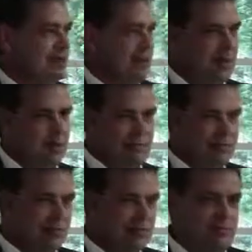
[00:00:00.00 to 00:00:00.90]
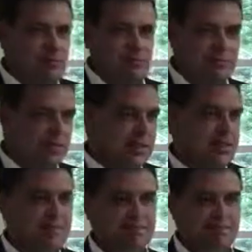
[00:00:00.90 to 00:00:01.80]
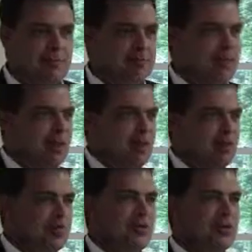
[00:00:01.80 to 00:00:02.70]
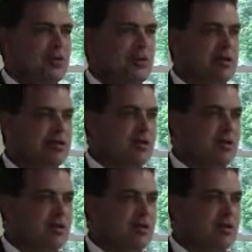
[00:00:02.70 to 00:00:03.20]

I love uh, the people of this area.